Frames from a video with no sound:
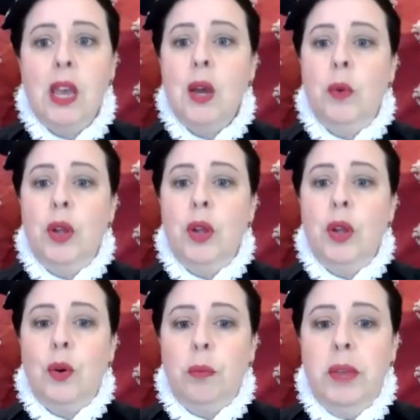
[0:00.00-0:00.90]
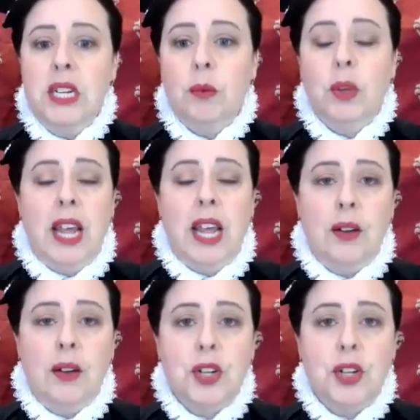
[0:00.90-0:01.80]
We augment it with
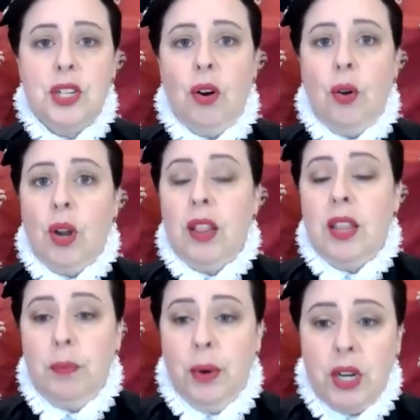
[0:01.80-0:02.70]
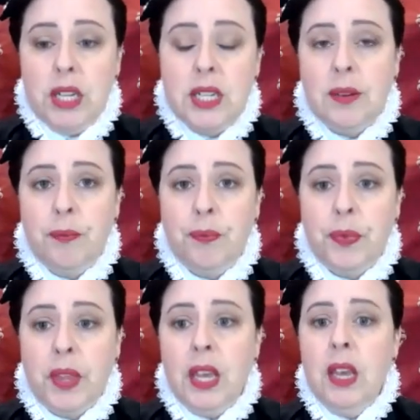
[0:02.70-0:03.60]
ouches on the bodice,
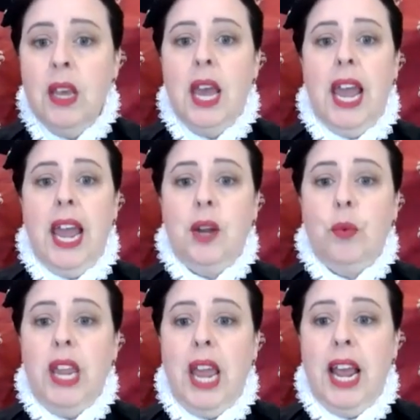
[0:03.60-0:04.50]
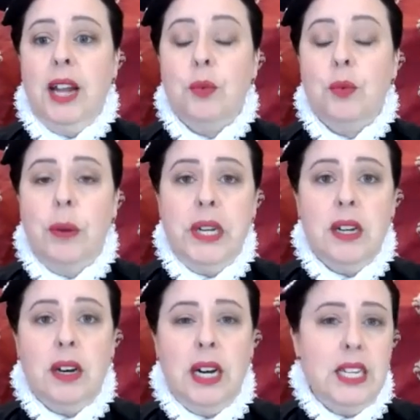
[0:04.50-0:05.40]
and we add ribbon
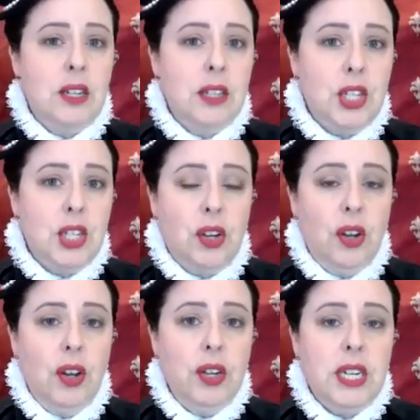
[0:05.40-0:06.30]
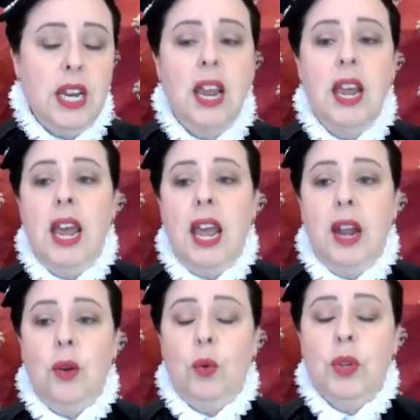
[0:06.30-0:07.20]
ties to the skirt
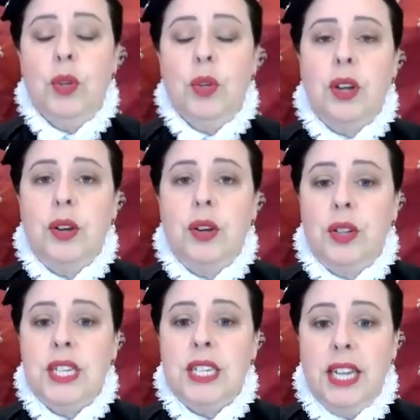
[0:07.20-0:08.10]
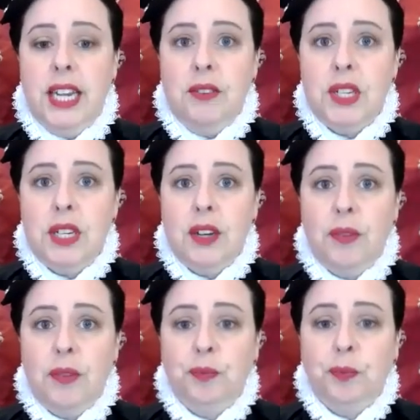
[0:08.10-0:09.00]
and also to the sleeves.
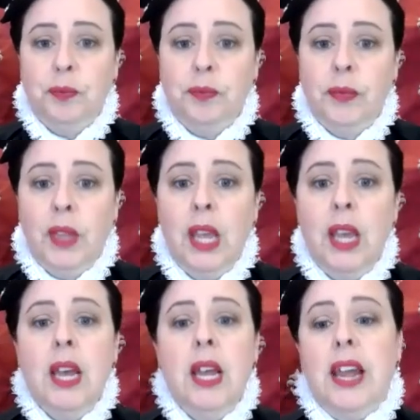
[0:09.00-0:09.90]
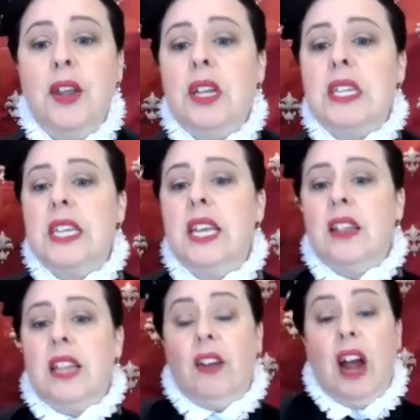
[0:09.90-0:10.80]
Now you can see that
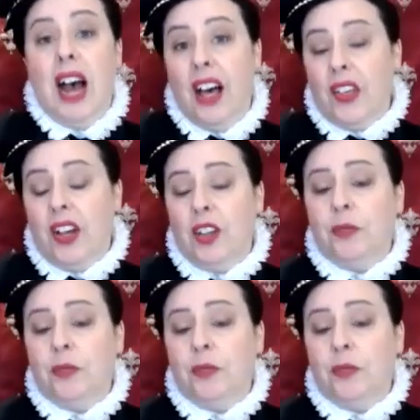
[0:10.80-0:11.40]
there are other